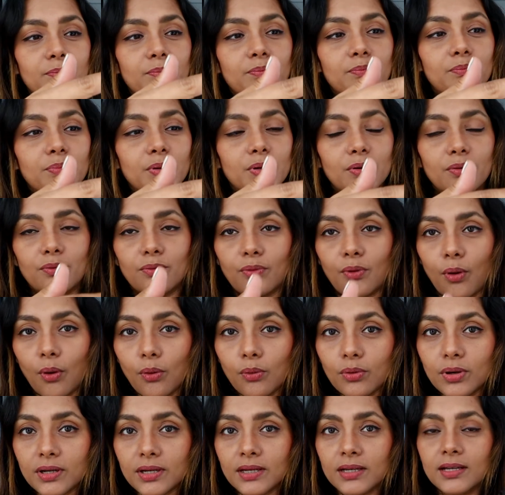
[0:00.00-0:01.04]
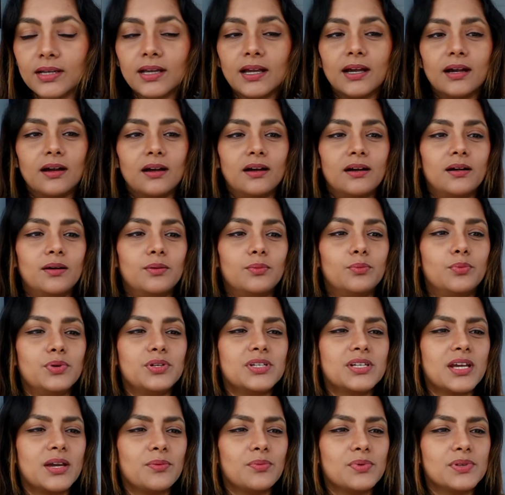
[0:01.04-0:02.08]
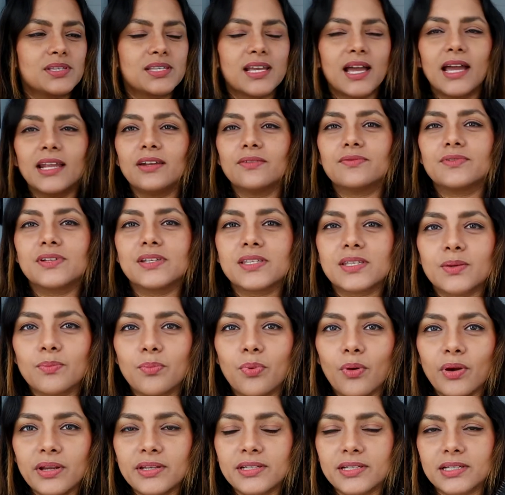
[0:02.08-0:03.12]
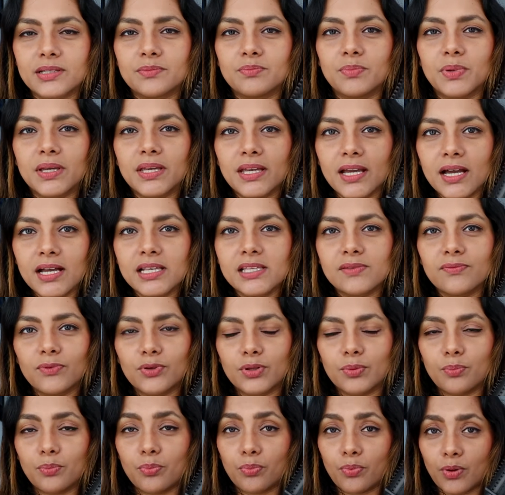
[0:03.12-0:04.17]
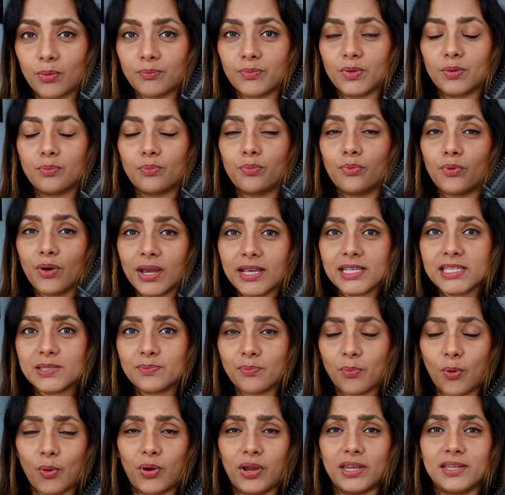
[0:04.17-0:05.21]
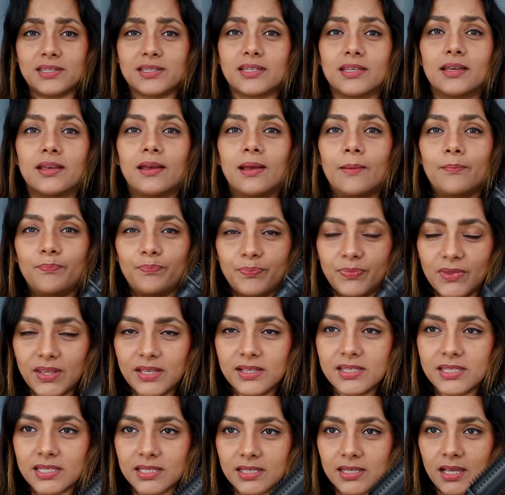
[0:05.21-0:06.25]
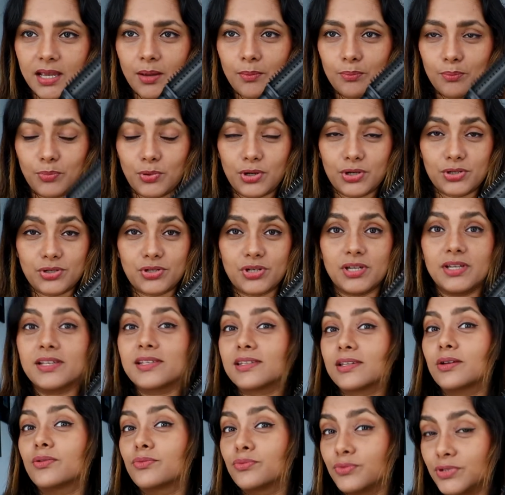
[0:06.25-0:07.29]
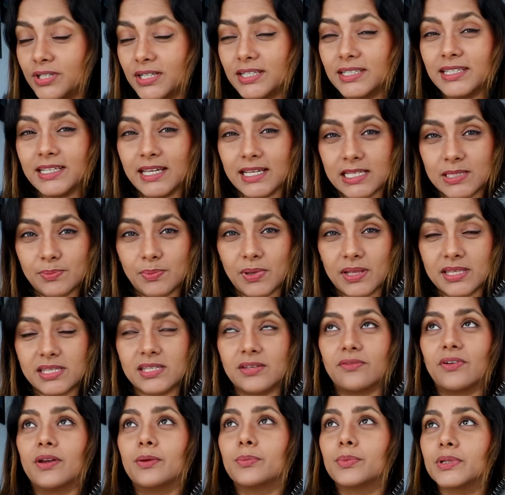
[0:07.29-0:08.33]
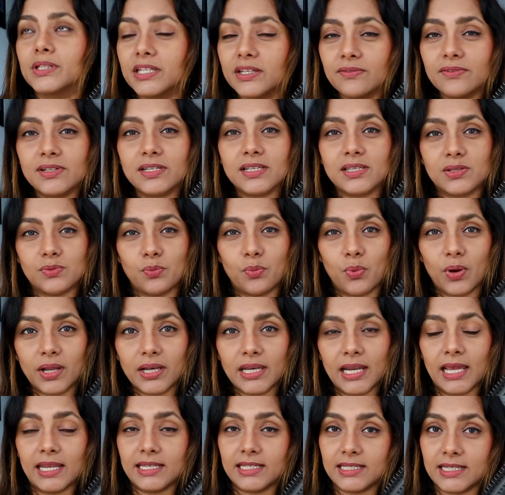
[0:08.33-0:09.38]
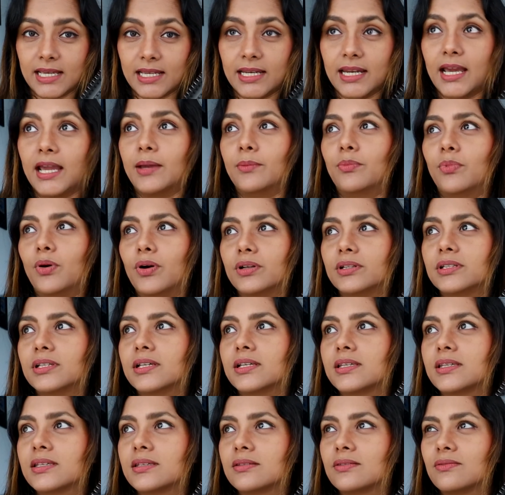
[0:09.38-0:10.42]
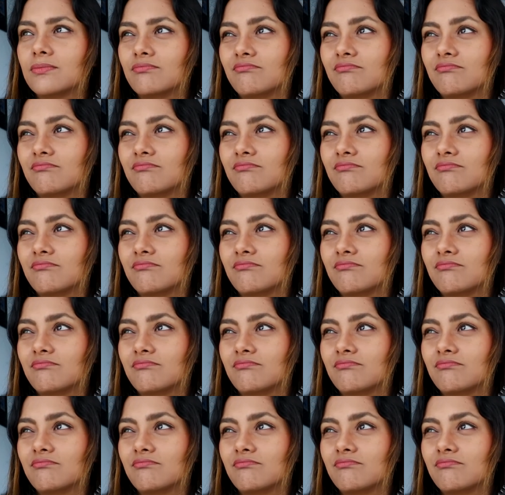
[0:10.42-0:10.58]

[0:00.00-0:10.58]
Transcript: broke, which I was kind of disappointed because from the price point, this brush is really expensive. I believe it is $1.99. I bought this